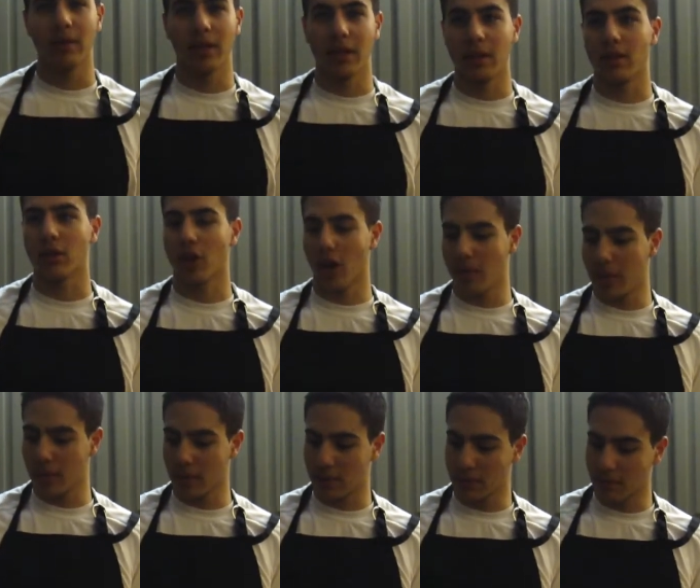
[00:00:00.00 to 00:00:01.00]
in the
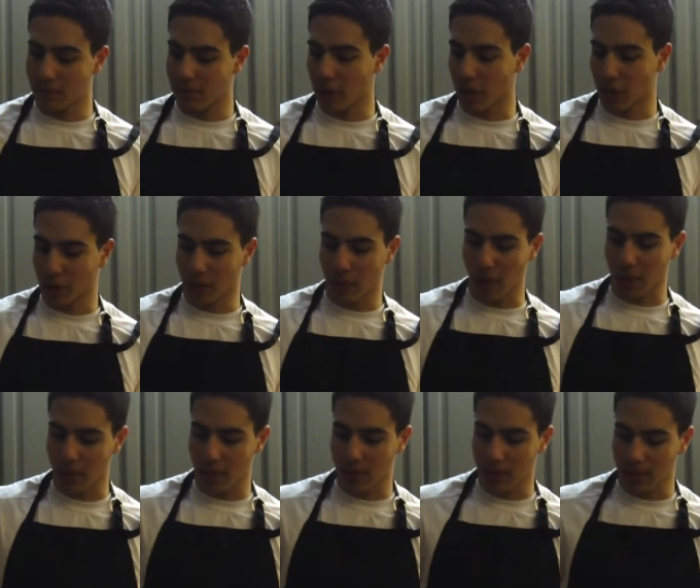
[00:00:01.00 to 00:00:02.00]
carbon
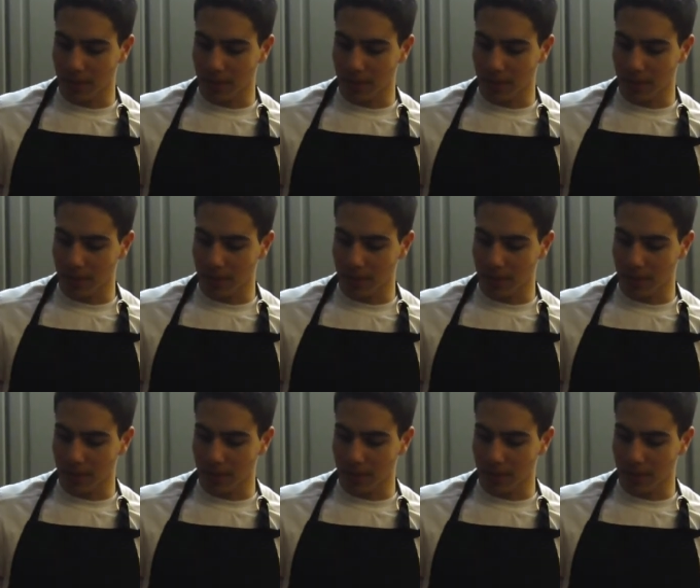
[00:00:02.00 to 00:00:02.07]
molecule.